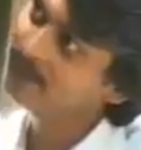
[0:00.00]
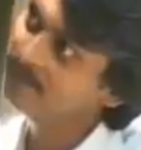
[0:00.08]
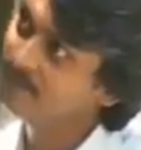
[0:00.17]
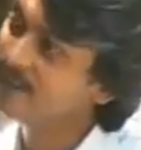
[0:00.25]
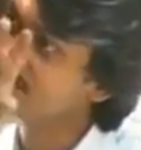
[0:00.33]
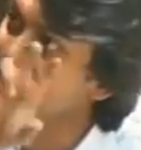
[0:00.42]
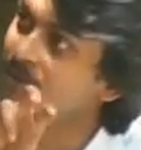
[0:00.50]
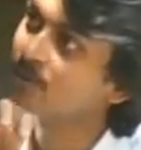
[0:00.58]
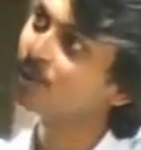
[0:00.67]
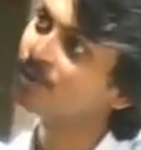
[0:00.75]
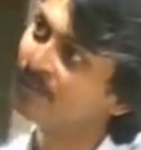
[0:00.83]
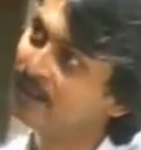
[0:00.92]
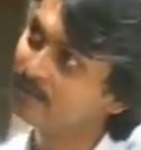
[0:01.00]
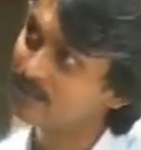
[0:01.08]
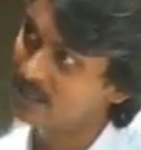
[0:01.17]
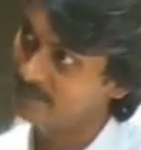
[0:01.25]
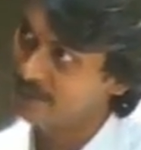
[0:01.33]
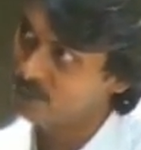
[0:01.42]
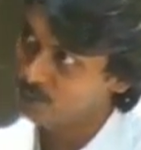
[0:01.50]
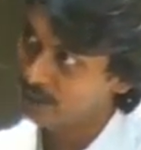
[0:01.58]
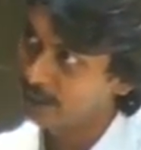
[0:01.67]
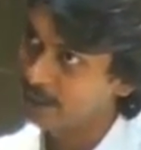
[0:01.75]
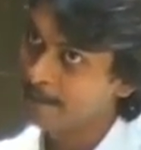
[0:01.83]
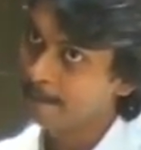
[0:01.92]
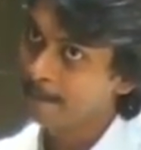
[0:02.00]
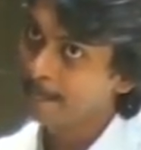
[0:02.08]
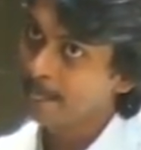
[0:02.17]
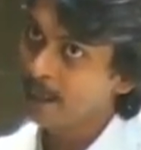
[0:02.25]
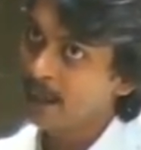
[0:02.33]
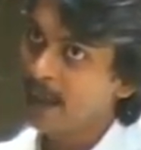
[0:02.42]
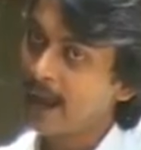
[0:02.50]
fixed into those frames eventually. And